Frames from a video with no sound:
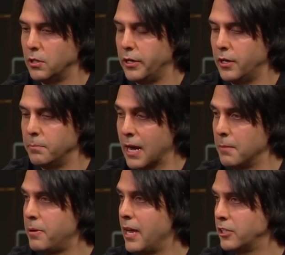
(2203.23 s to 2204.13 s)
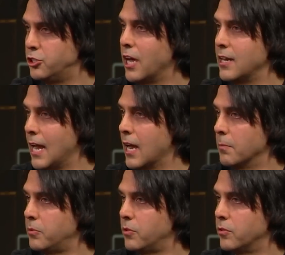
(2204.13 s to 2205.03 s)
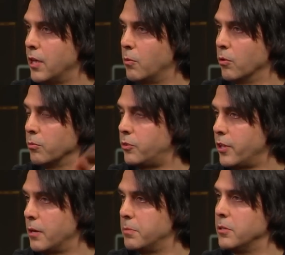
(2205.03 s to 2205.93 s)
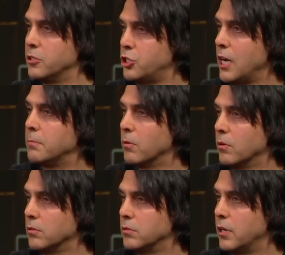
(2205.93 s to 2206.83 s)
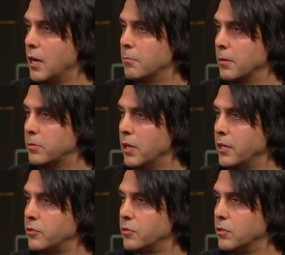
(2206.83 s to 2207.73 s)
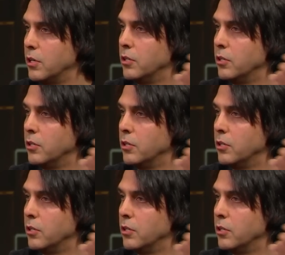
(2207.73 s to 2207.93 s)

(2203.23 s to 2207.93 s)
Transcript: um, Ampeg jet amps that were set up in the chamber at my place.